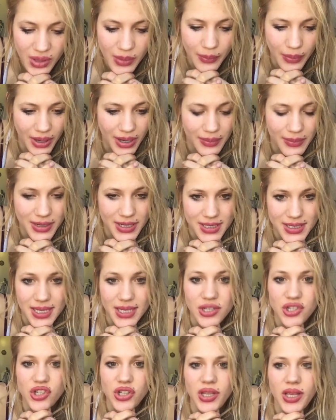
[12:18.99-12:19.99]
But I mean,
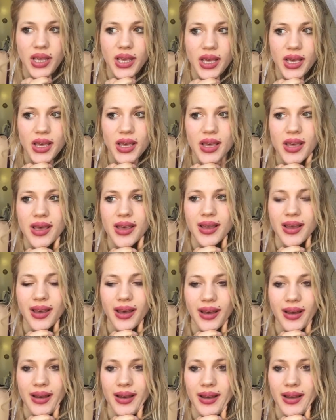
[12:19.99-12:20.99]
essentially,
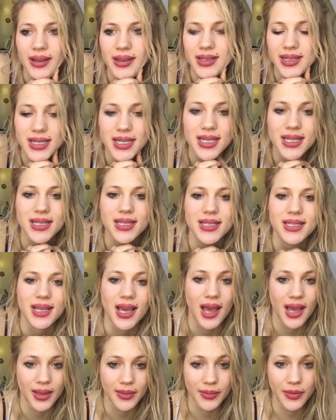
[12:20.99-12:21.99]
teens,
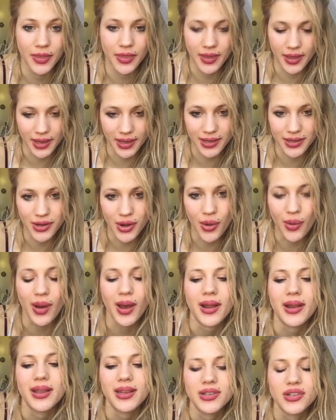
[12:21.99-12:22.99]
I think, know
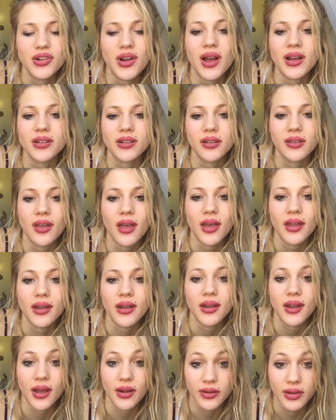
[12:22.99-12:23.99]
how to interact online
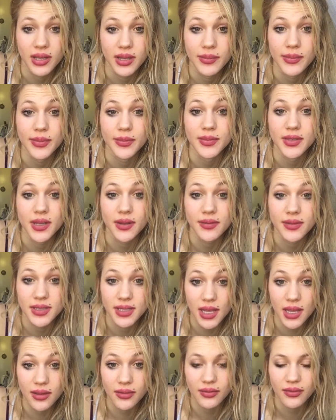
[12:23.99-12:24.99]
and how to keep themselves
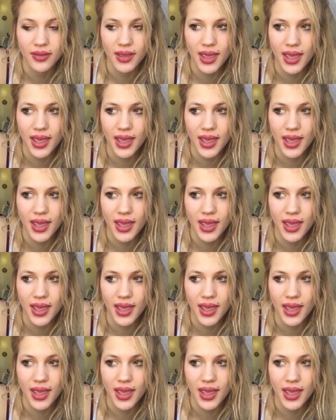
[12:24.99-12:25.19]
safe.